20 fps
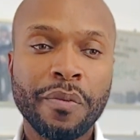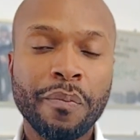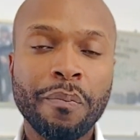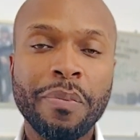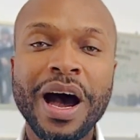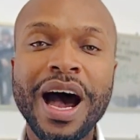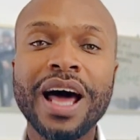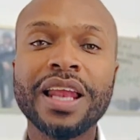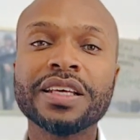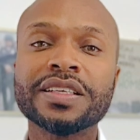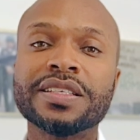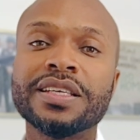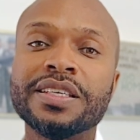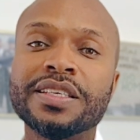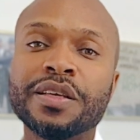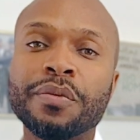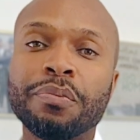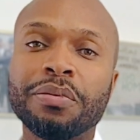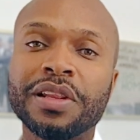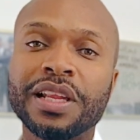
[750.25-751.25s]
policies
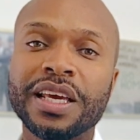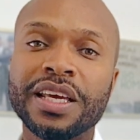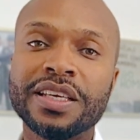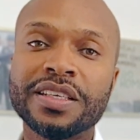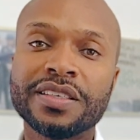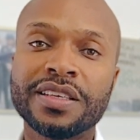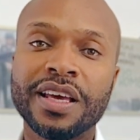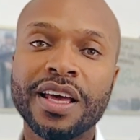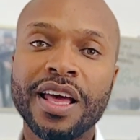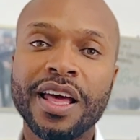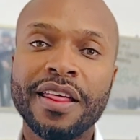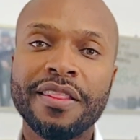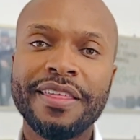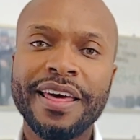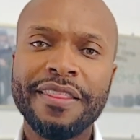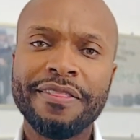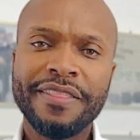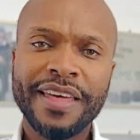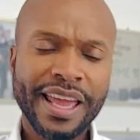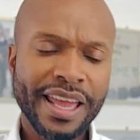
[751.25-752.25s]
in place
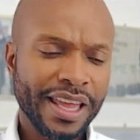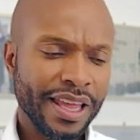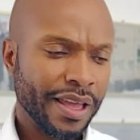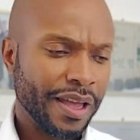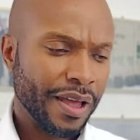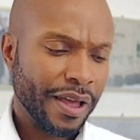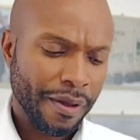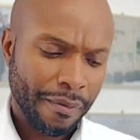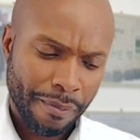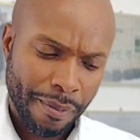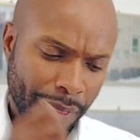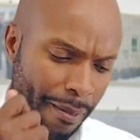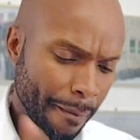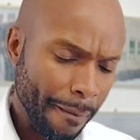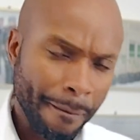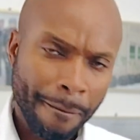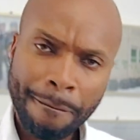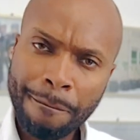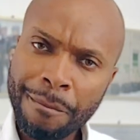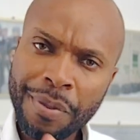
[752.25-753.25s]
that they
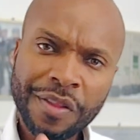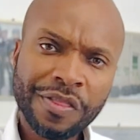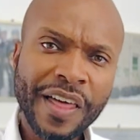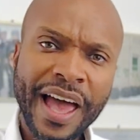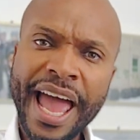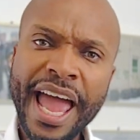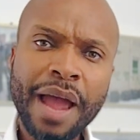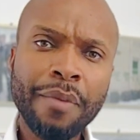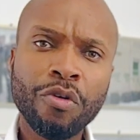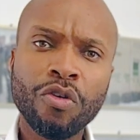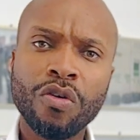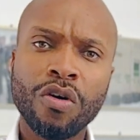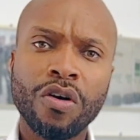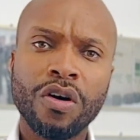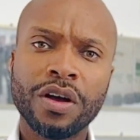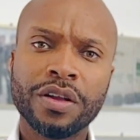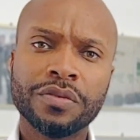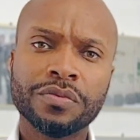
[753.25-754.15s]
put the hammer on